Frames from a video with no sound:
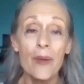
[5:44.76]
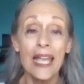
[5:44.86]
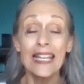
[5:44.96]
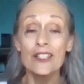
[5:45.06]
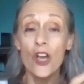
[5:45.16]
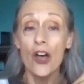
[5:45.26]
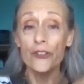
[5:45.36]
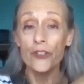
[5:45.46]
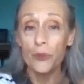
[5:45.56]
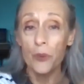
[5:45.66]
And it's
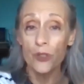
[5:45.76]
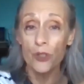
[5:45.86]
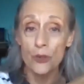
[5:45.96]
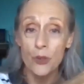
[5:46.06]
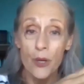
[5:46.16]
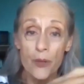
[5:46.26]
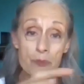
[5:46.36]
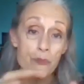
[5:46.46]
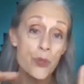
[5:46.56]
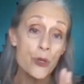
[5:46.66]
also supposed to
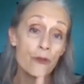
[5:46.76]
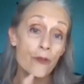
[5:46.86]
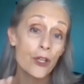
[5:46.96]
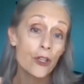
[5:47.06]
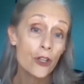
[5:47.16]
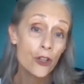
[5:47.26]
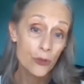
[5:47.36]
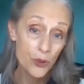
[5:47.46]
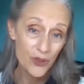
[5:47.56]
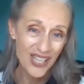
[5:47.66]
move
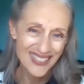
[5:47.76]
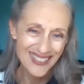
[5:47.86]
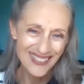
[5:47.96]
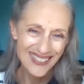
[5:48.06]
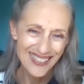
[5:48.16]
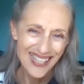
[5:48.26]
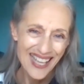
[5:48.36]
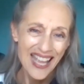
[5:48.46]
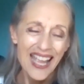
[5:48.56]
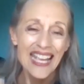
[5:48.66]
through us.
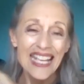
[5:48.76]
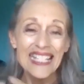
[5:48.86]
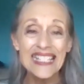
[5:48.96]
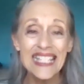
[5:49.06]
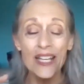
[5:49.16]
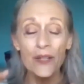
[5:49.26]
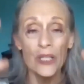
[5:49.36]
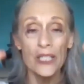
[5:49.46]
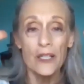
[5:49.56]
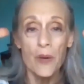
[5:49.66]
Instead,
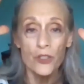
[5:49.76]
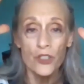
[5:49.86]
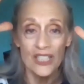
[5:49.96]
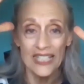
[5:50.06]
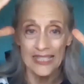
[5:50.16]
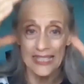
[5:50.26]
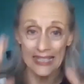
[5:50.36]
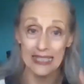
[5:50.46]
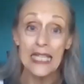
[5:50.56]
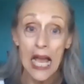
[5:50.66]
when an emotion
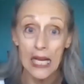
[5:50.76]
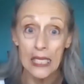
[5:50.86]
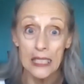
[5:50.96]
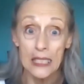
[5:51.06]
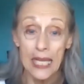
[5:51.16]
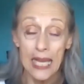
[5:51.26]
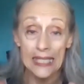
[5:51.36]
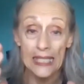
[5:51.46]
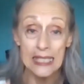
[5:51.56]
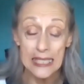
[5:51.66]
gets stuck
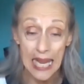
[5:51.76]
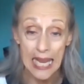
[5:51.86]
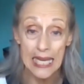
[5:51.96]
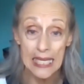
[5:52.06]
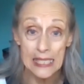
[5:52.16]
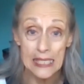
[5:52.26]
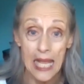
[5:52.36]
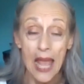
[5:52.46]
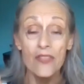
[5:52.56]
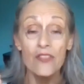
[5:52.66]
and stays,
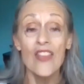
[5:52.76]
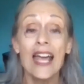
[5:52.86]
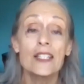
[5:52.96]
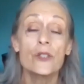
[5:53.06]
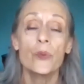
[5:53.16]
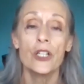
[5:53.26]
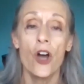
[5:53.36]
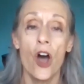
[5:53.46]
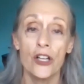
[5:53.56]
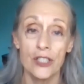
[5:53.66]
that's what
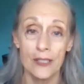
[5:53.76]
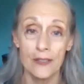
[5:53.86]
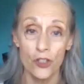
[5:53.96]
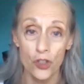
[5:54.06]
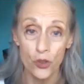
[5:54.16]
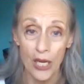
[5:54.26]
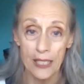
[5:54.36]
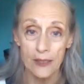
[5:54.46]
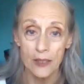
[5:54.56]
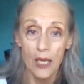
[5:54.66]
causes the
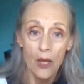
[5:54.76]
stress.